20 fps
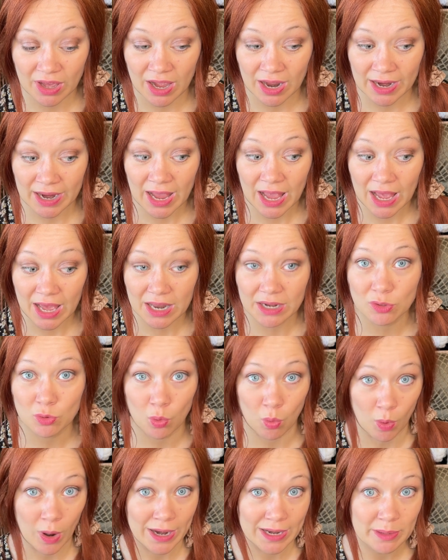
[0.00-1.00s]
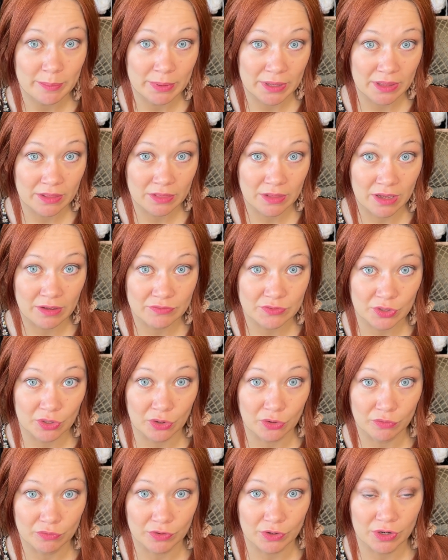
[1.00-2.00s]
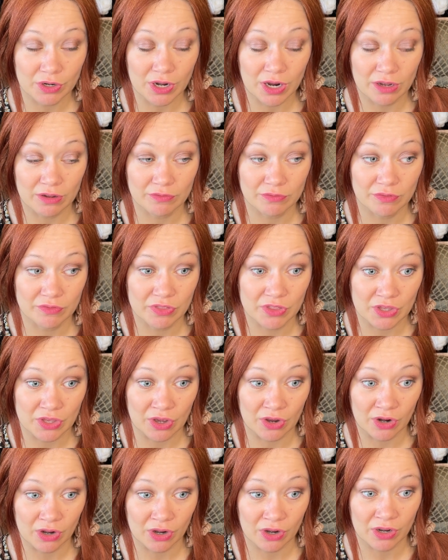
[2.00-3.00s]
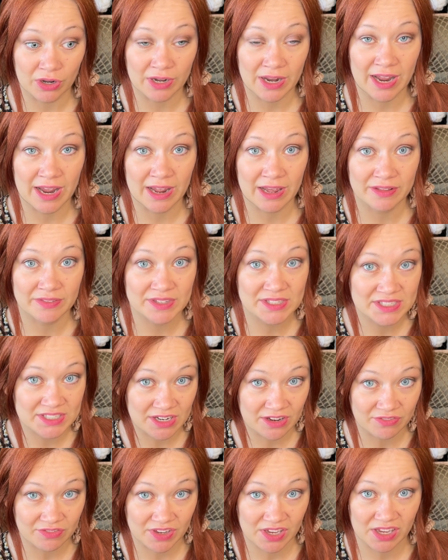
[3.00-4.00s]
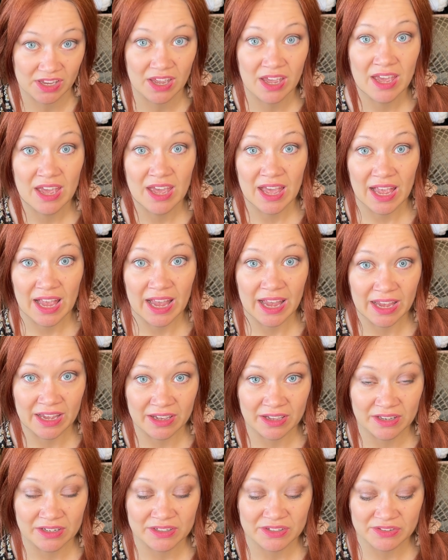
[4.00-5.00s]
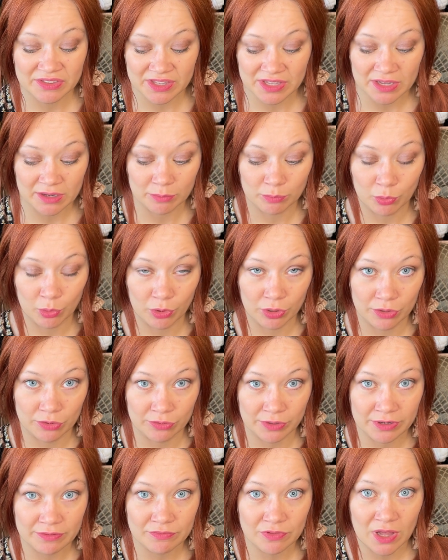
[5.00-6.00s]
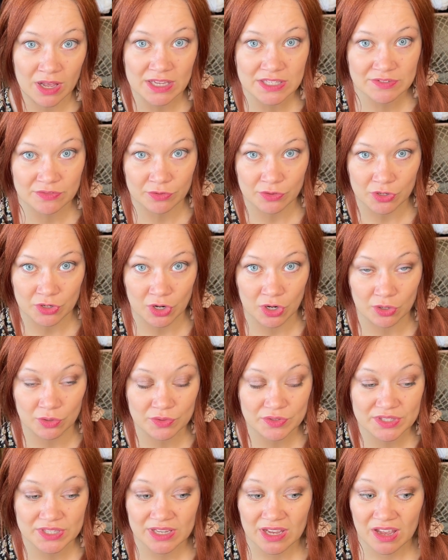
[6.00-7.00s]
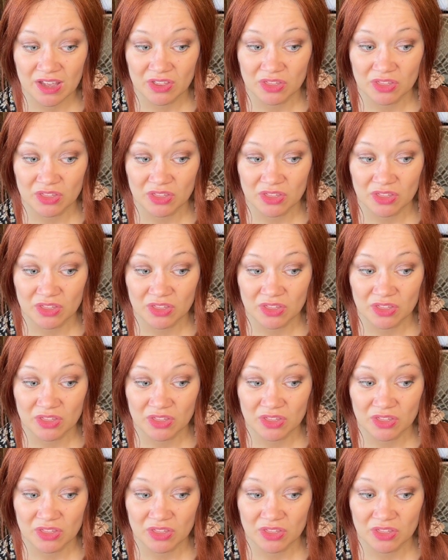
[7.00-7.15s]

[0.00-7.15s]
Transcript: I had quite a bit left over of the yarn and the stuffing and the embroidery floss for the nose.